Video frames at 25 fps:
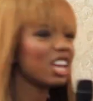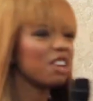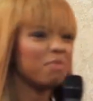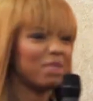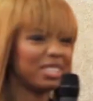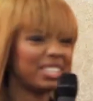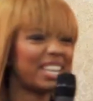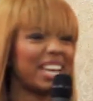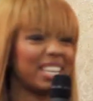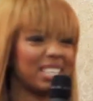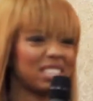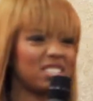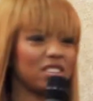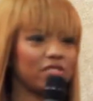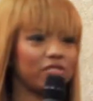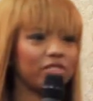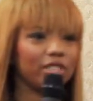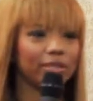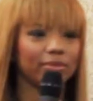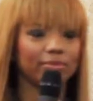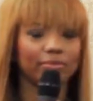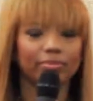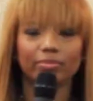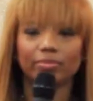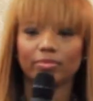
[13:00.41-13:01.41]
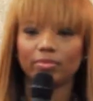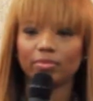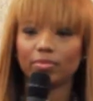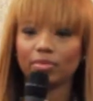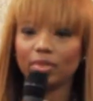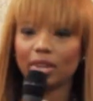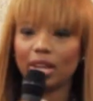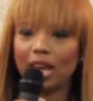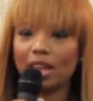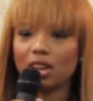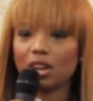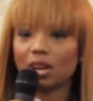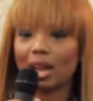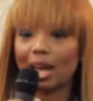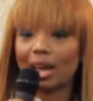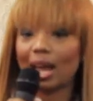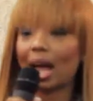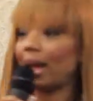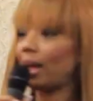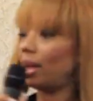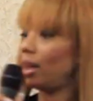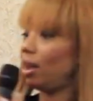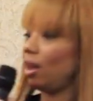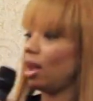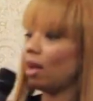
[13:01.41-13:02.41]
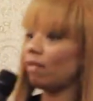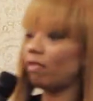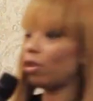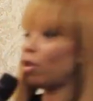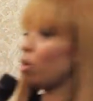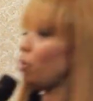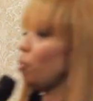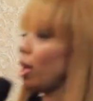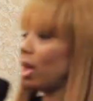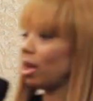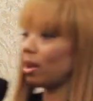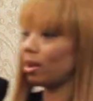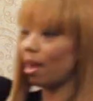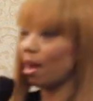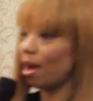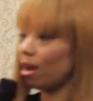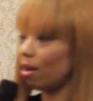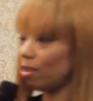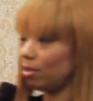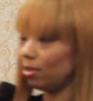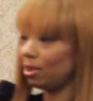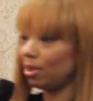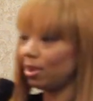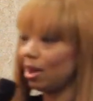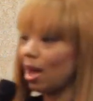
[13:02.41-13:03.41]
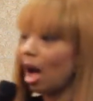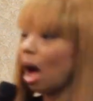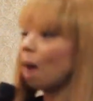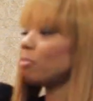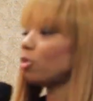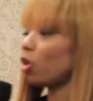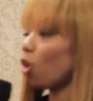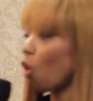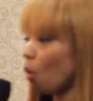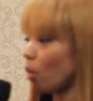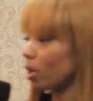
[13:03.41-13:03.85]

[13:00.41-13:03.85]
and give them a taste of it. And they're like, I can never go back now. I'm